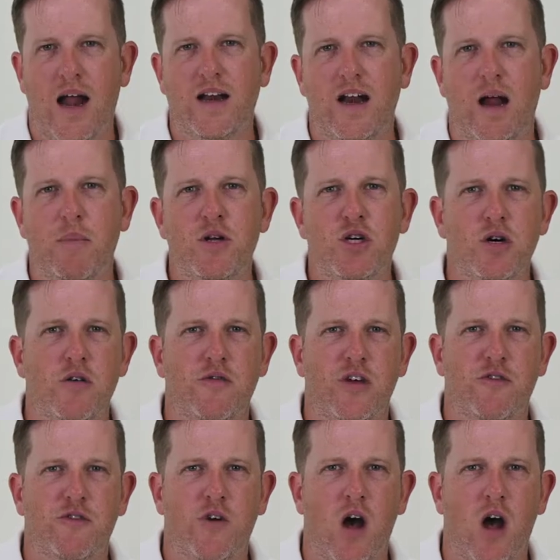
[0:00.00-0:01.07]
At an aperture of
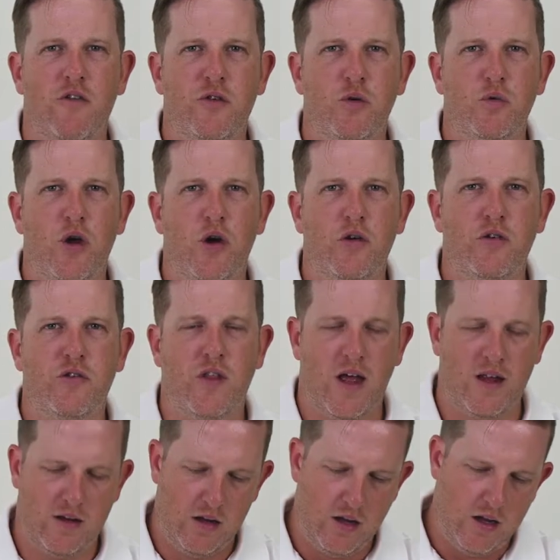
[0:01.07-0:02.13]
f5, you'll notice
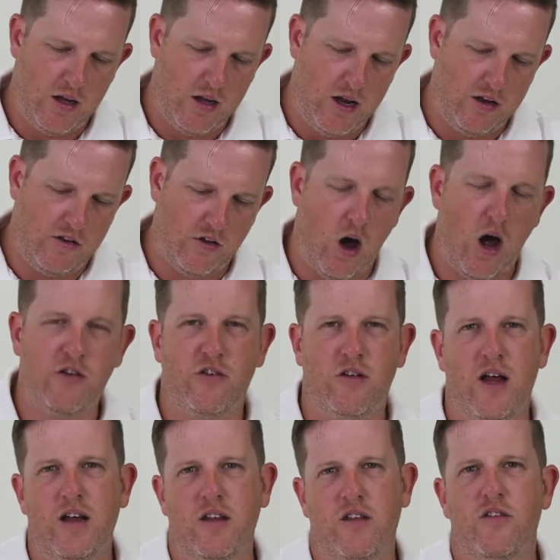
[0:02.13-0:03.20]
that it's
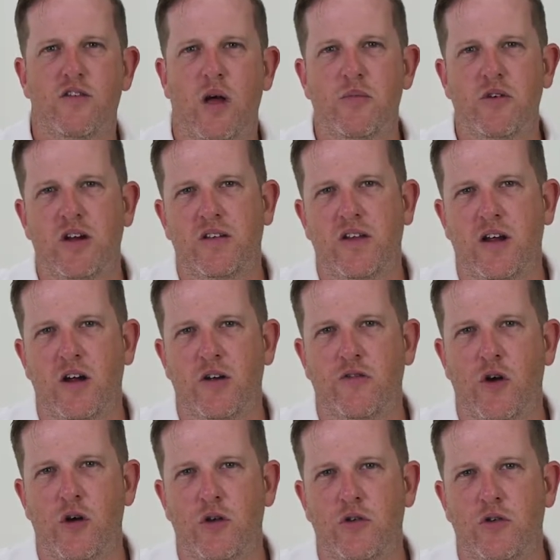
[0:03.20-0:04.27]
isolated the subject that I
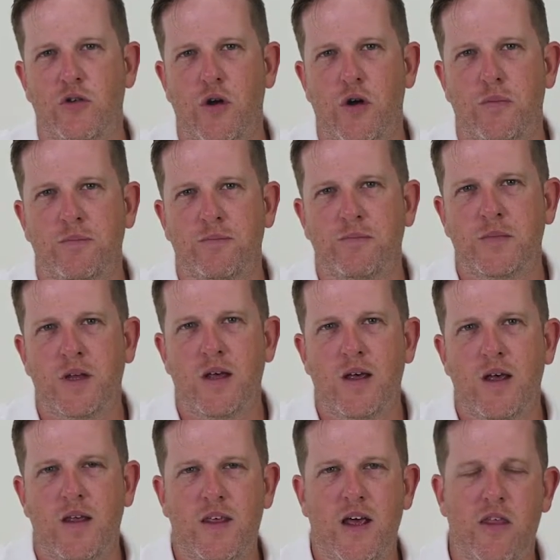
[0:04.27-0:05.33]
focused on.
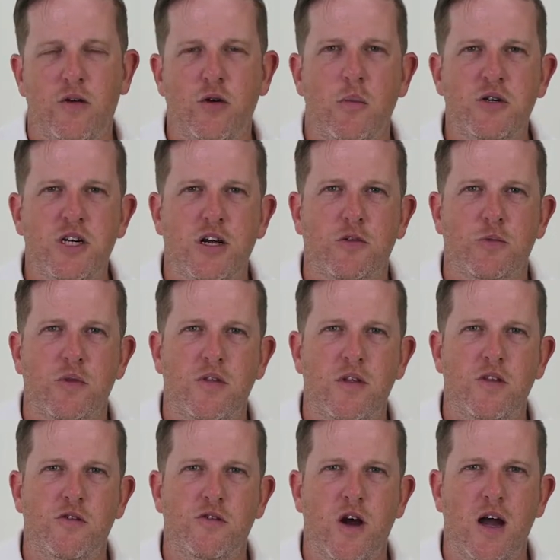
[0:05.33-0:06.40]
The other objects within
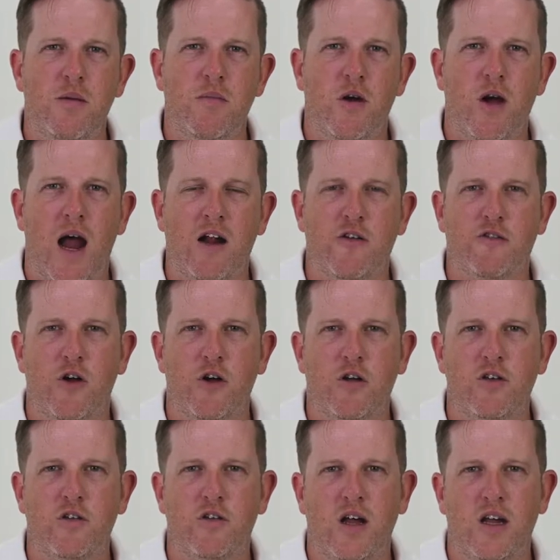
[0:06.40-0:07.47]
the frame are out of
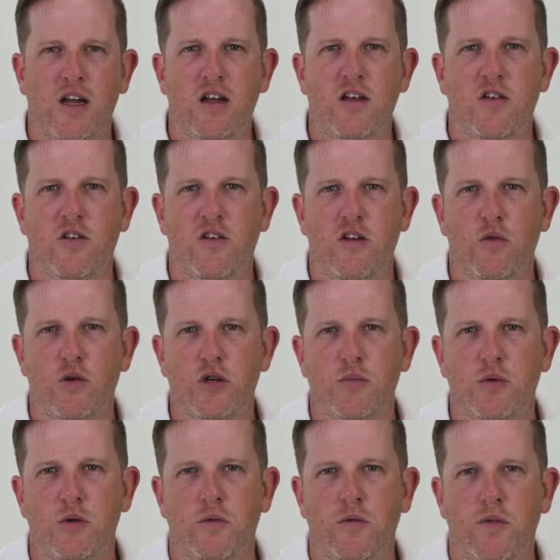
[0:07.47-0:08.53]
focus and
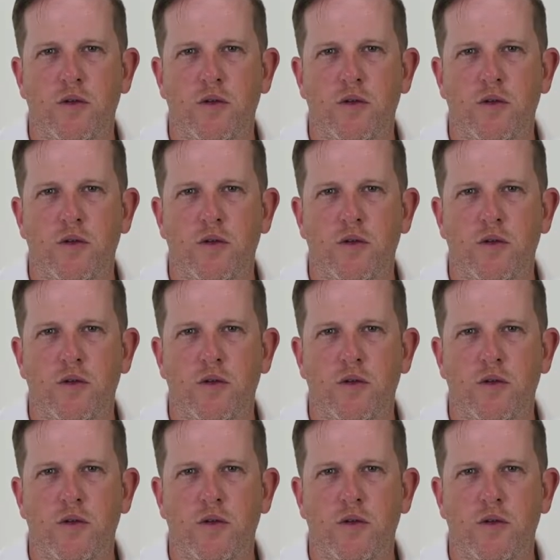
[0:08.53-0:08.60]
indistinguishable.